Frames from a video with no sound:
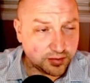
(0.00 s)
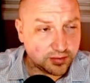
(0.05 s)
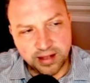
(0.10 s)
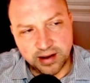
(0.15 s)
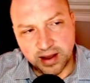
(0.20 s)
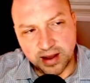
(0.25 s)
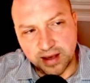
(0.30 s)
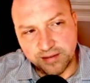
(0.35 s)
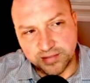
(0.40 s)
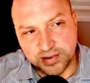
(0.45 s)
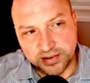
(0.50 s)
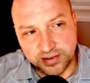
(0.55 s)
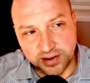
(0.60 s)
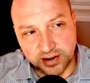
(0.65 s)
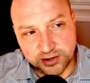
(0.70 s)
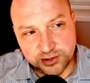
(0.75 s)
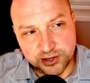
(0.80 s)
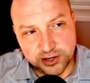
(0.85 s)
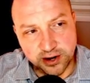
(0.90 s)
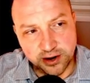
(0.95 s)
And then I have a
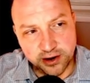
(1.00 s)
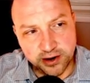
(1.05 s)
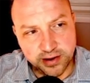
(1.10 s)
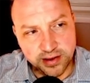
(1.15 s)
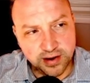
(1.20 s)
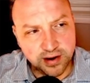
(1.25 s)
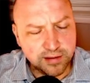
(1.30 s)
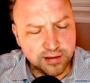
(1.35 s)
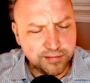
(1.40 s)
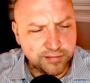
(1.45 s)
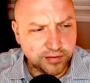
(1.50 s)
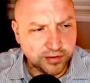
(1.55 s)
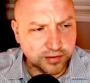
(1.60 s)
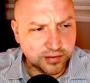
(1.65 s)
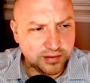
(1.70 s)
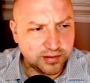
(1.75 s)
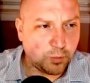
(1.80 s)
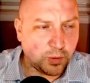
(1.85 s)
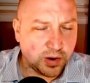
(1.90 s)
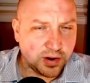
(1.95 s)
dictionary here
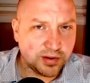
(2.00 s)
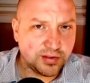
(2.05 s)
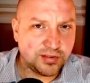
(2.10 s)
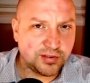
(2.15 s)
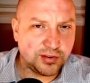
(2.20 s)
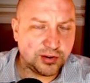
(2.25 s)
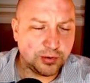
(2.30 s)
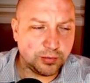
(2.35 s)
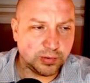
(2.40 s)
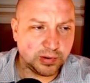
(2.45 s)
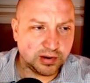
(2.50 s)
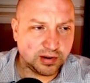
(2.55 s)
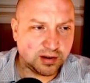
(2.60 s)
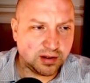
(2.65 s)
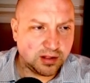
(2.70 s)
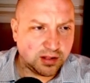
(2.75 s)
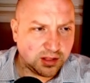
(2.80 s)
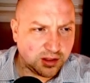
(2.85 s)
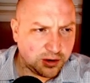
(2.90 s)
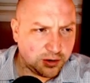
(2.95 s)
for words to
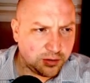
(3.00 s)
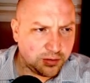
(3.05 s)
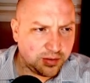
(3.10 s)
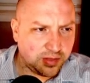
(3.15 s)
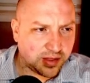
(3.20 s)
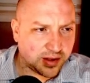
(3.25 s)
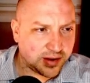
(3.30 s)
include,